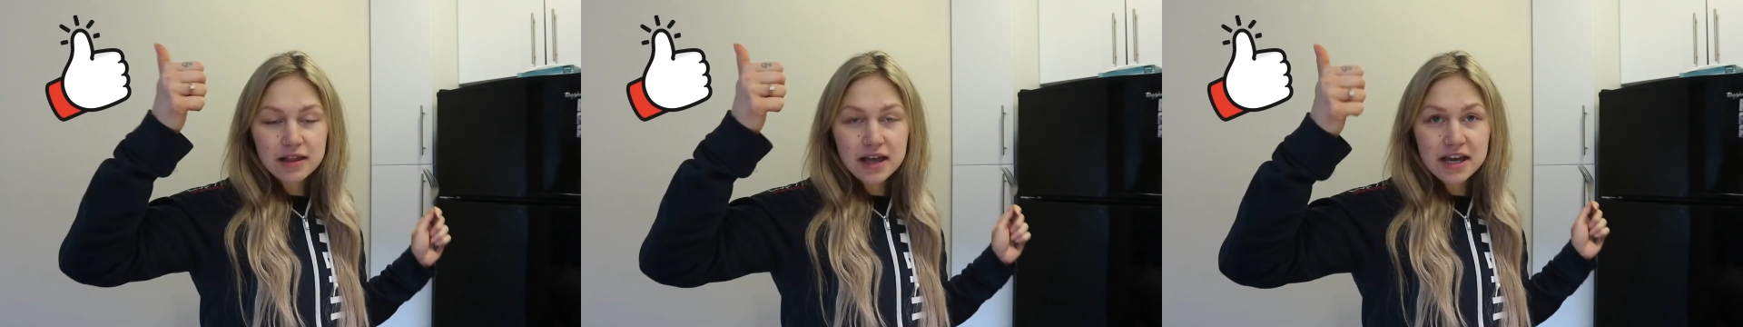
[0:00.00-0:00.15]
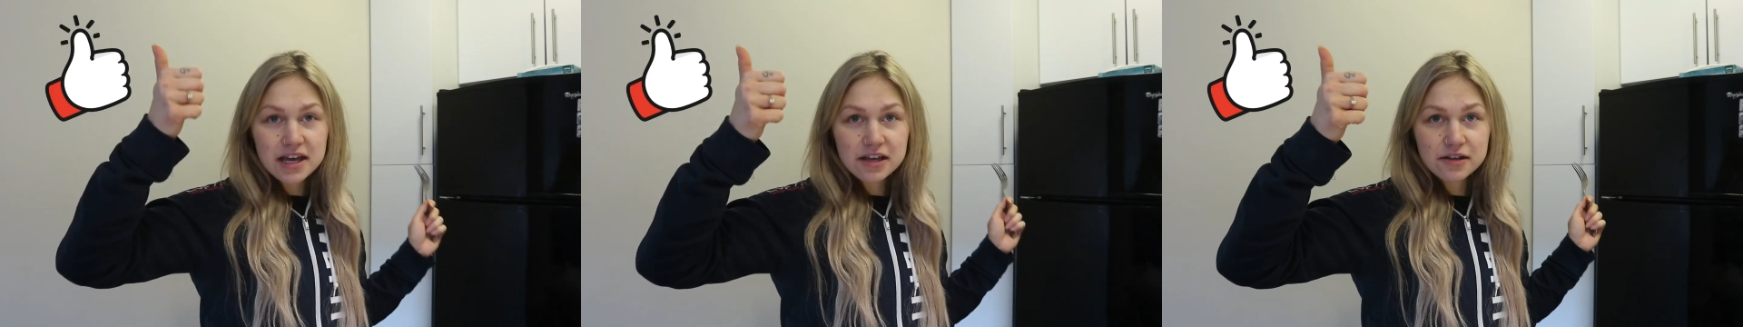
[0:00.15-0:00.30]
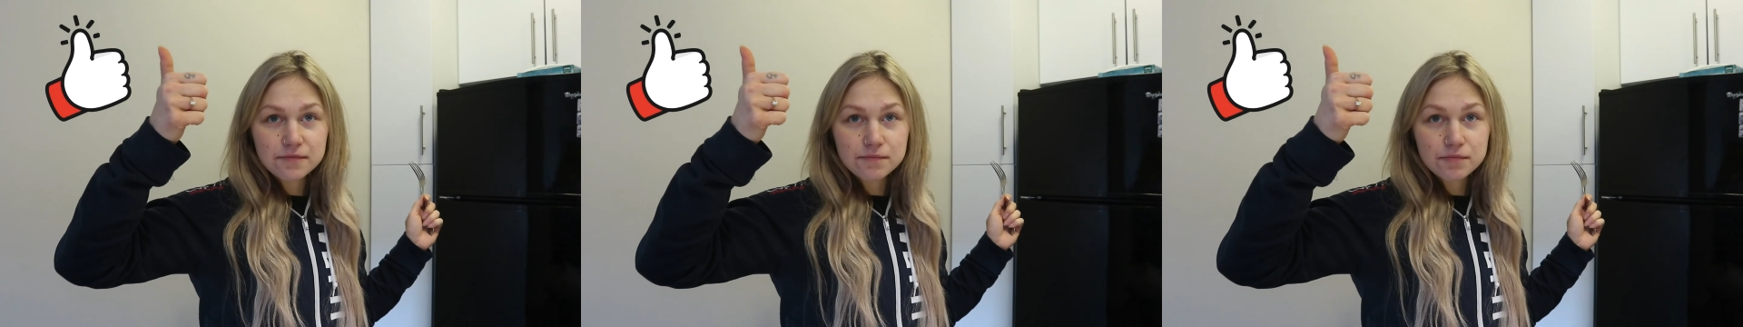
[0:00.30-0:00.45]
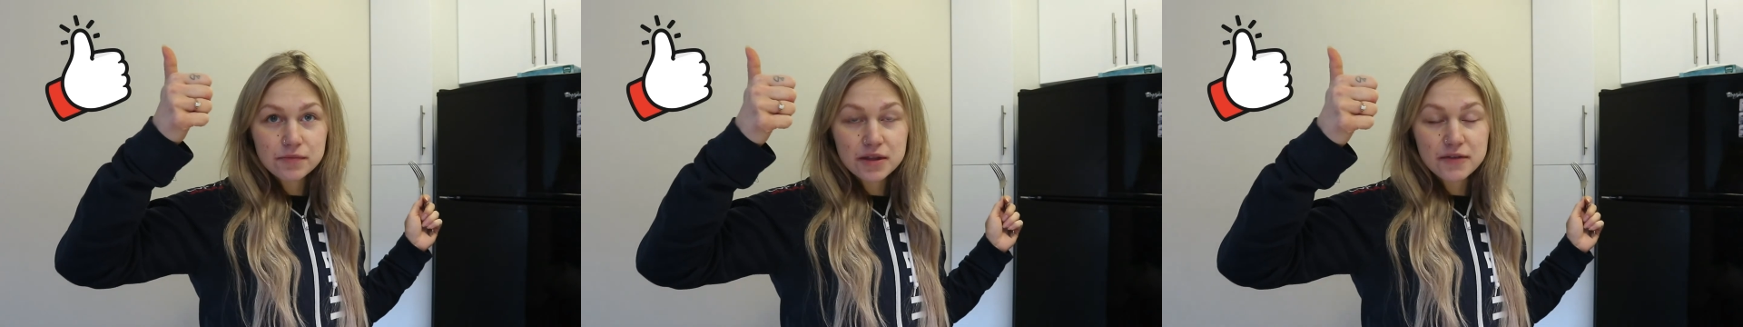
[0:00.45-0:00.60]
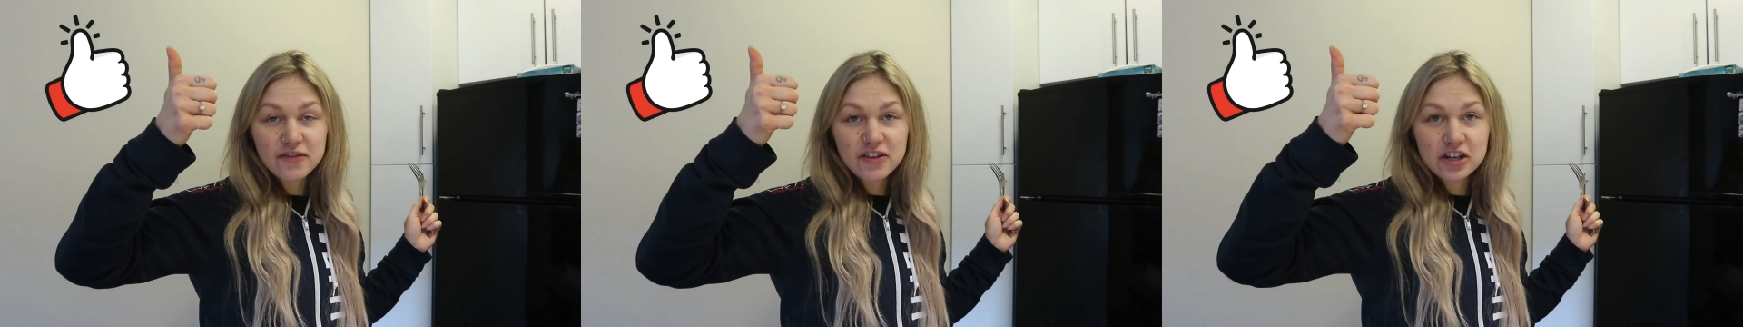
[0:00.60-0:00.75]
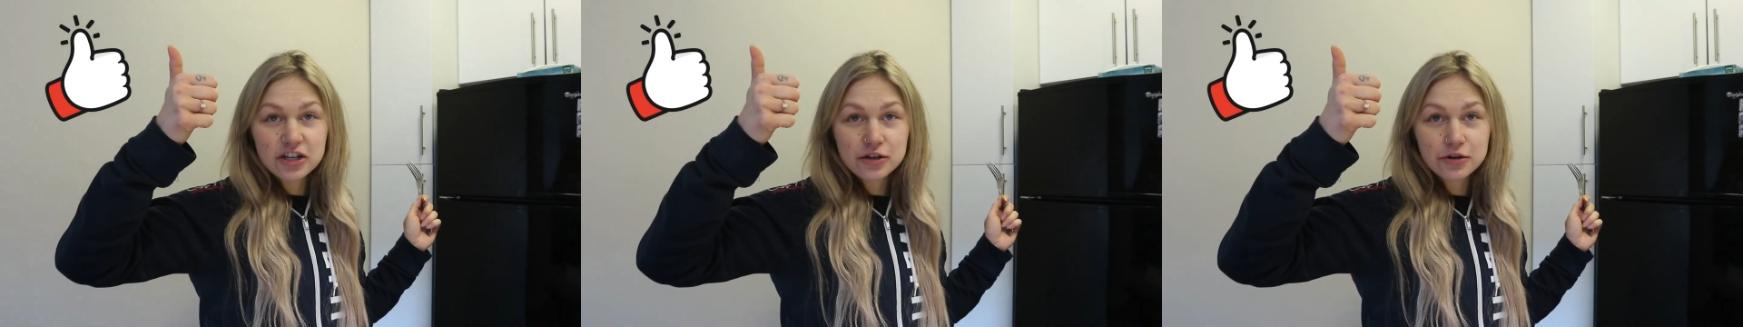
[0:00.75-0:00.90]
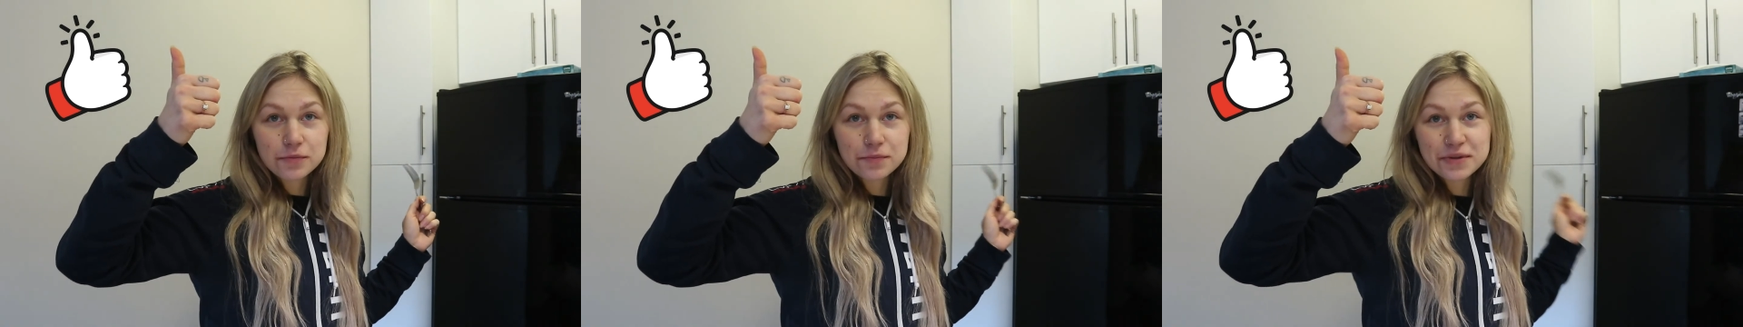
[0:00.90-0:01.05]
like the
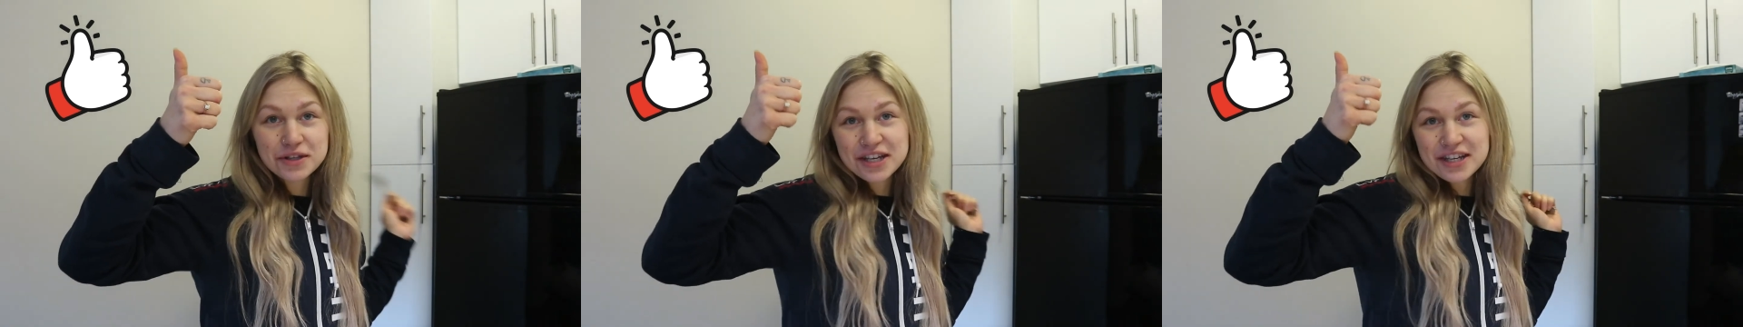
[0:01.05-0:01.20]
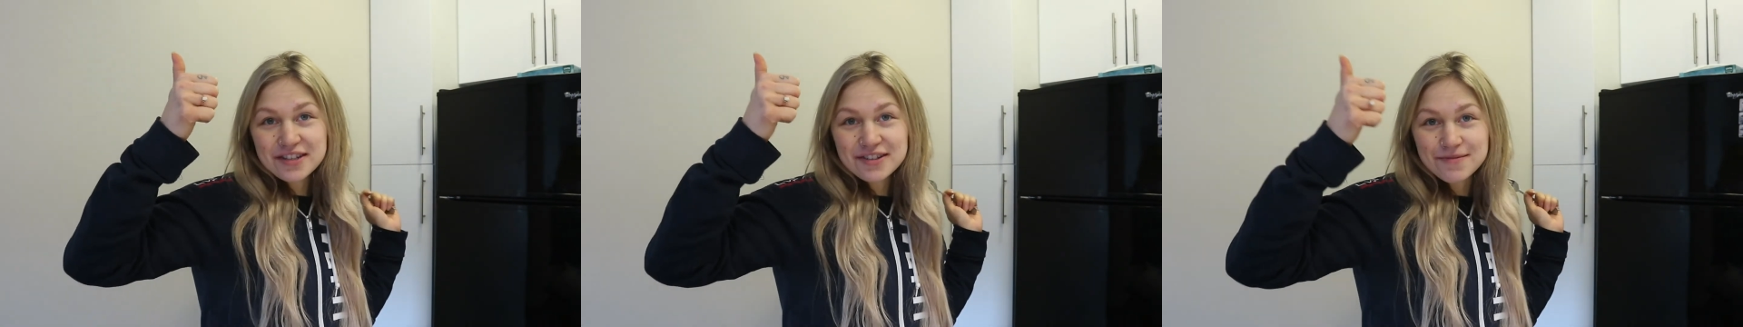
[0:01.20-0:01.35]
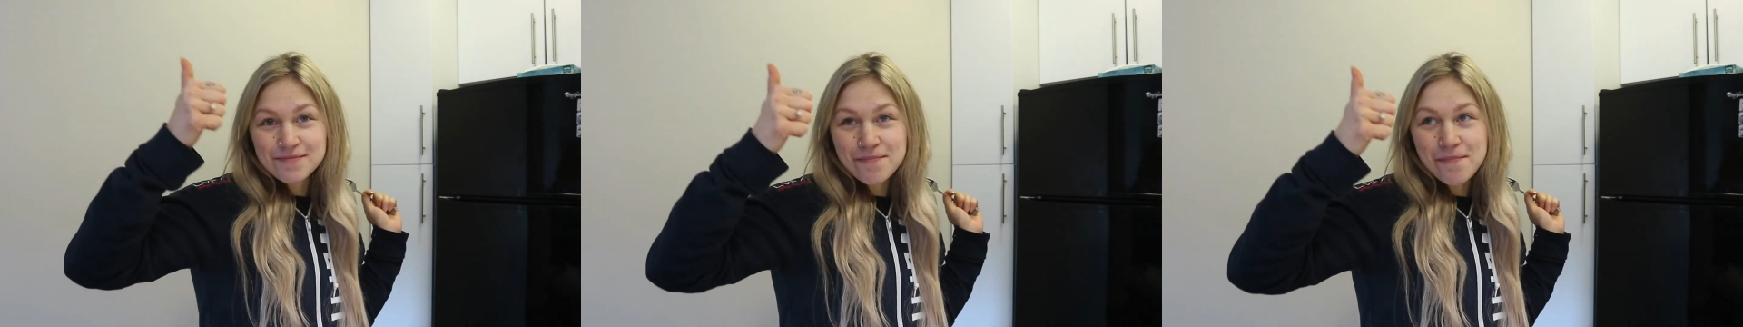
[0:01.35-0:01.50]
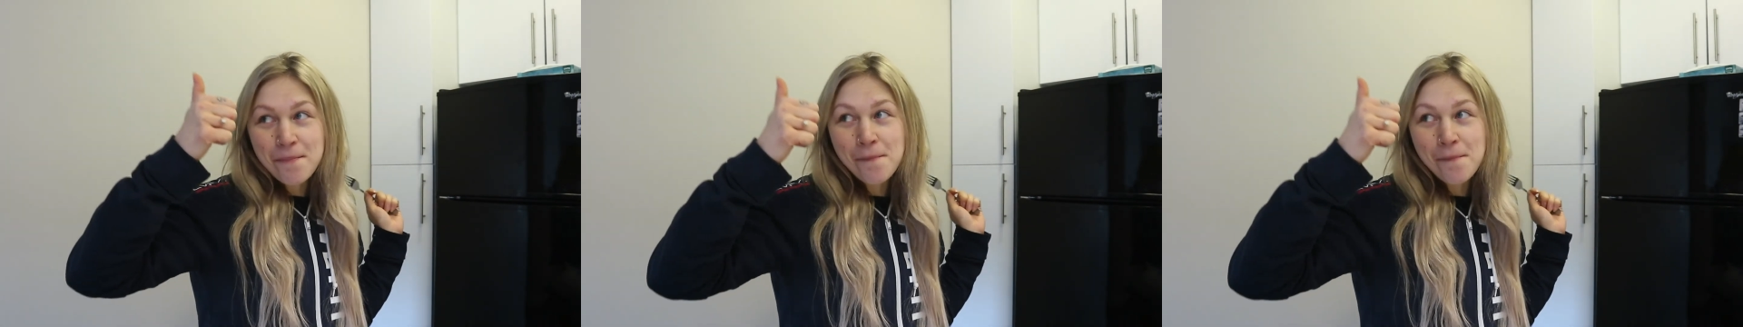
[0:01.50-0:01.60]
video, please.